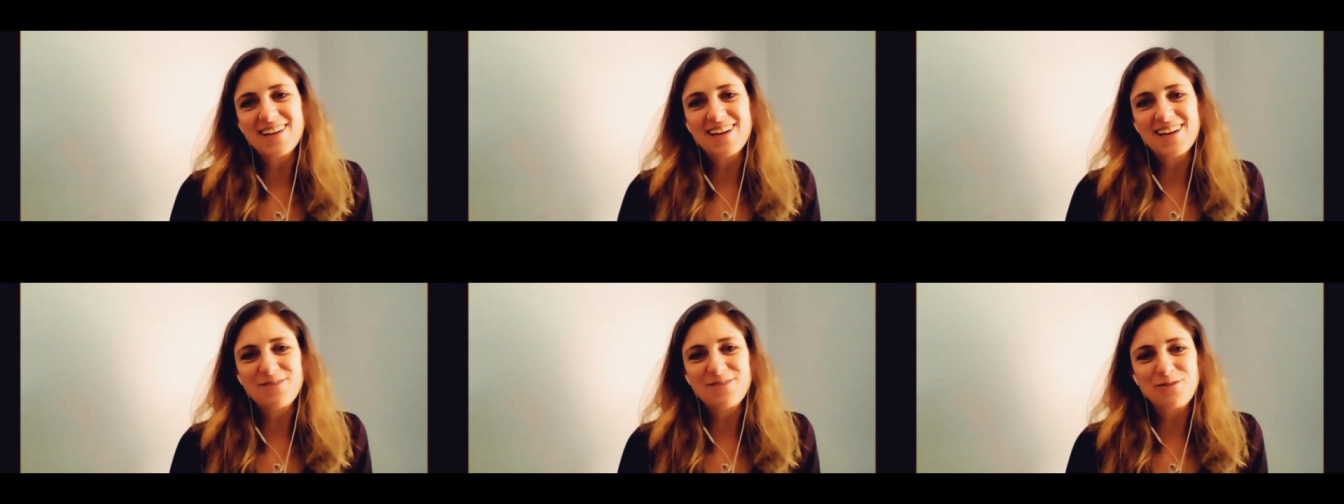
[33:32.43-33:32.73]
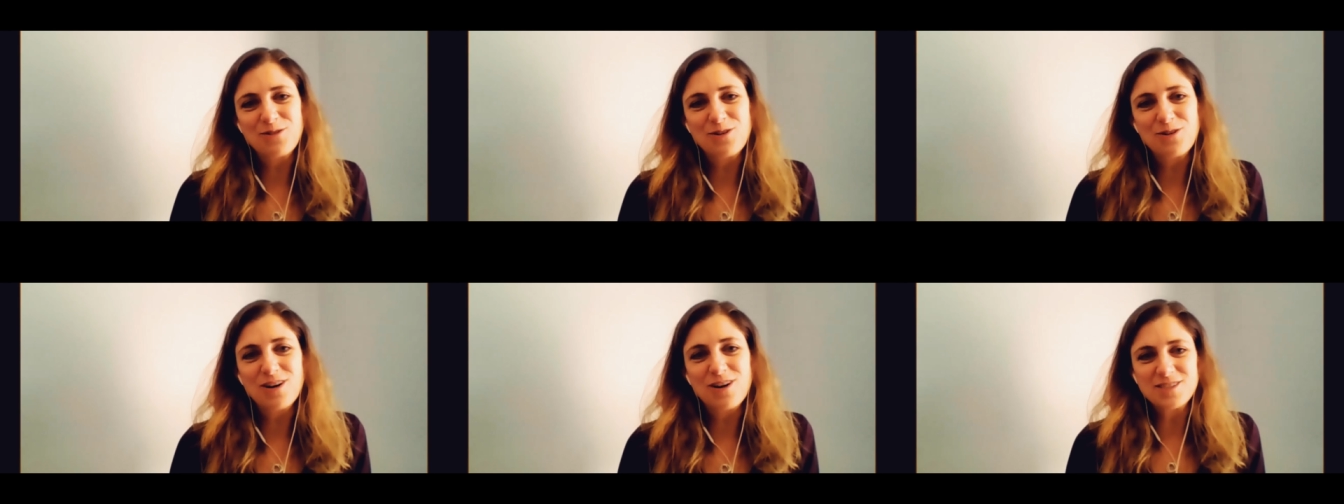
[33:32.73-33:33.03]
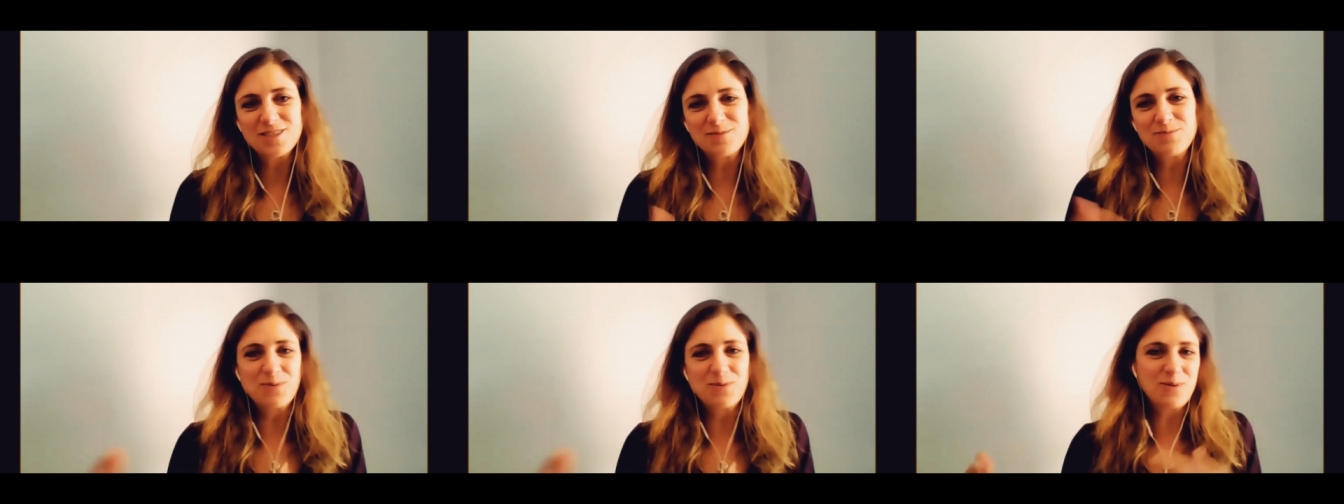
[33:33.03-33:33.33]
kind of
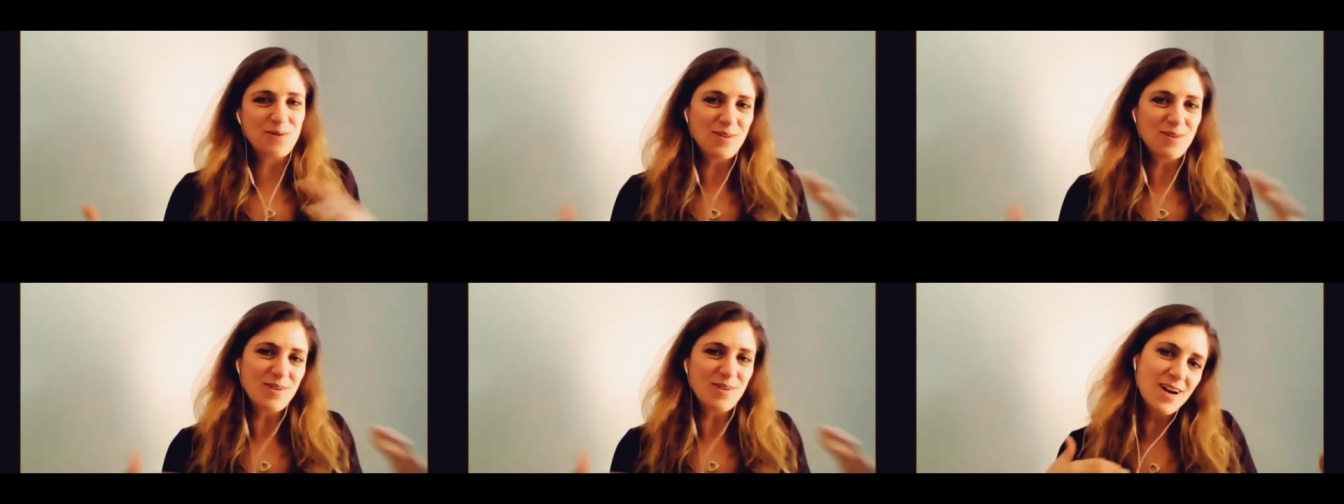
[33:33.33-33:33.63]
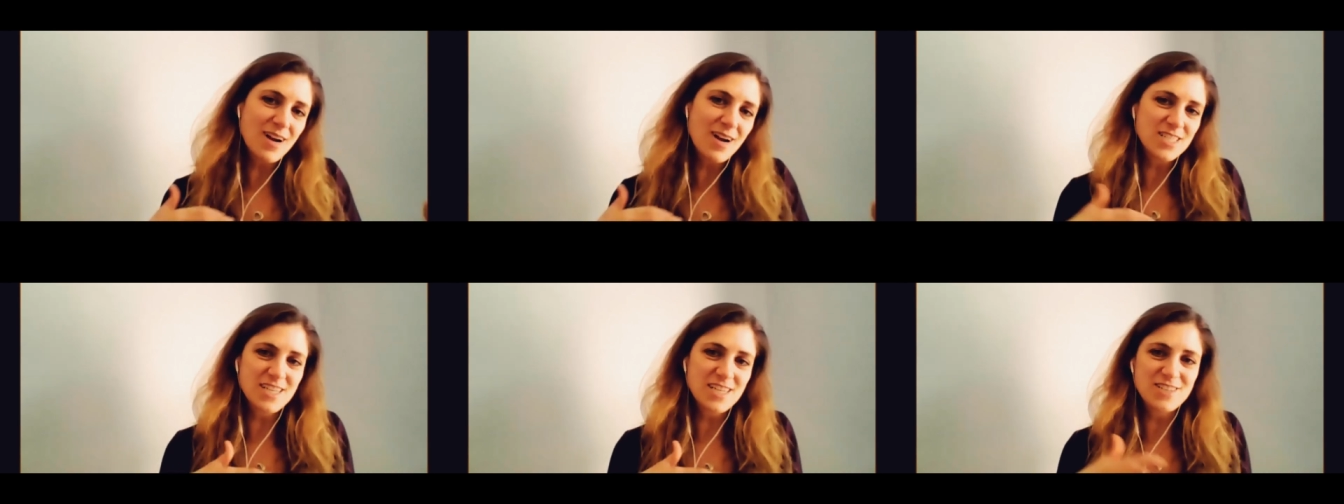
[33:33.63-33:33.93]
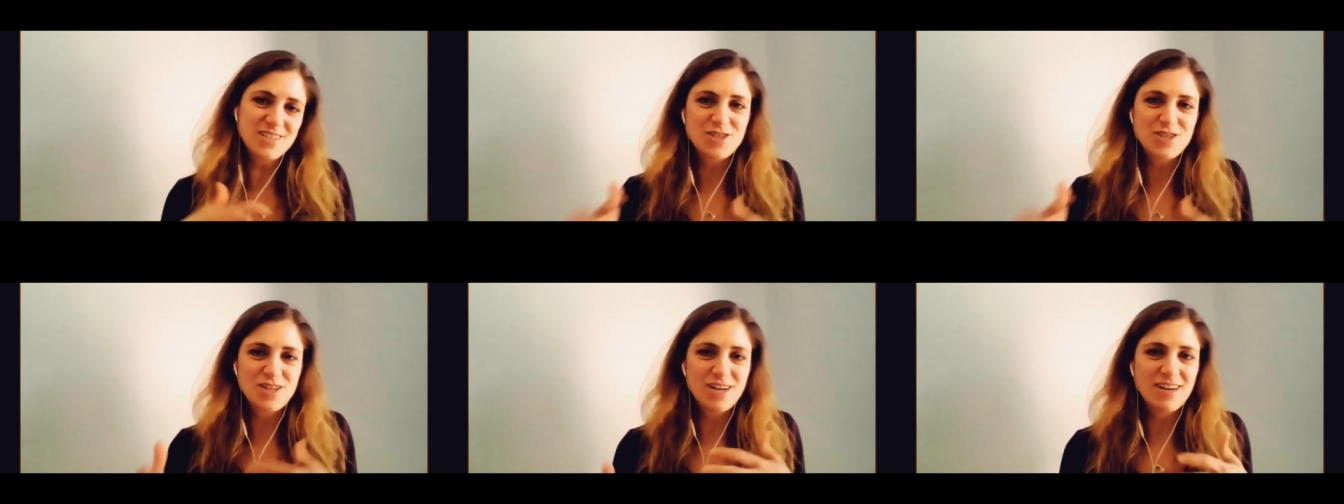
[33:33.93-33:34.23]
cross-border
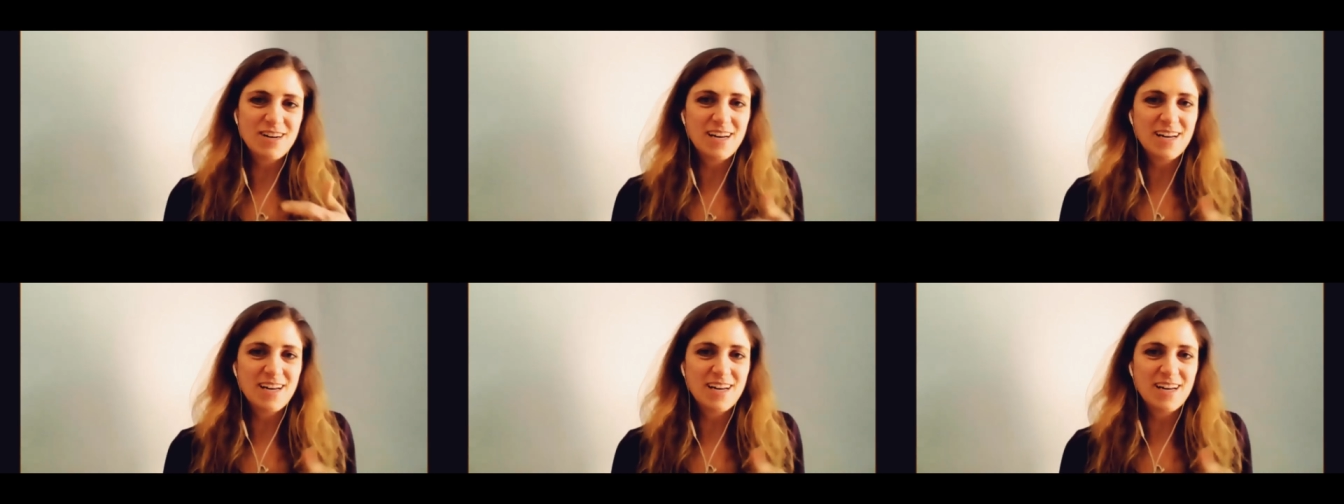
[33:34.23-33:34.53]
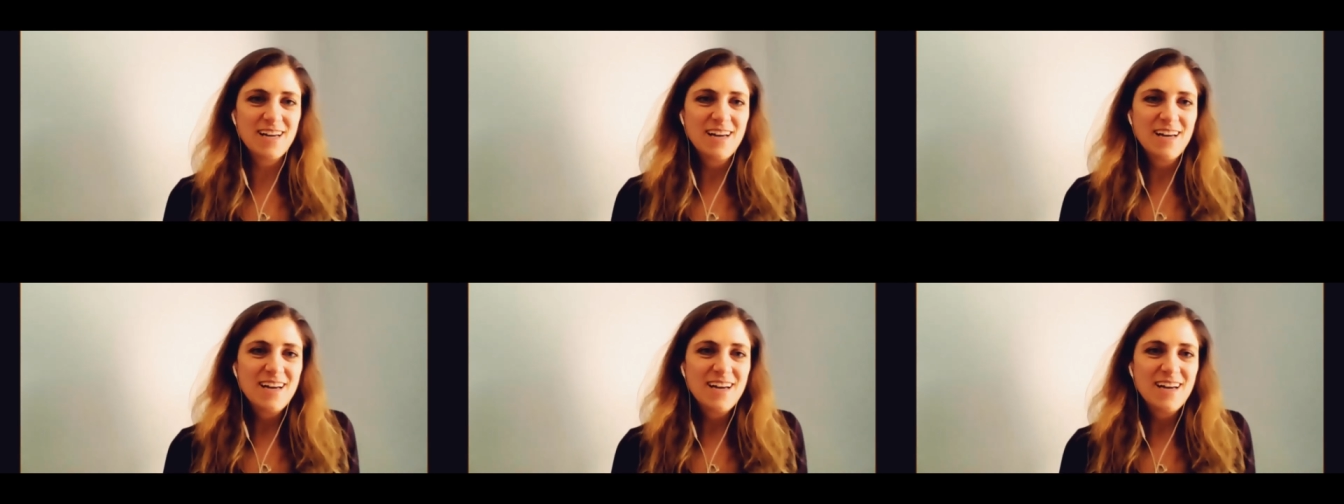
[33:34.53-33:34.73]
content sharing,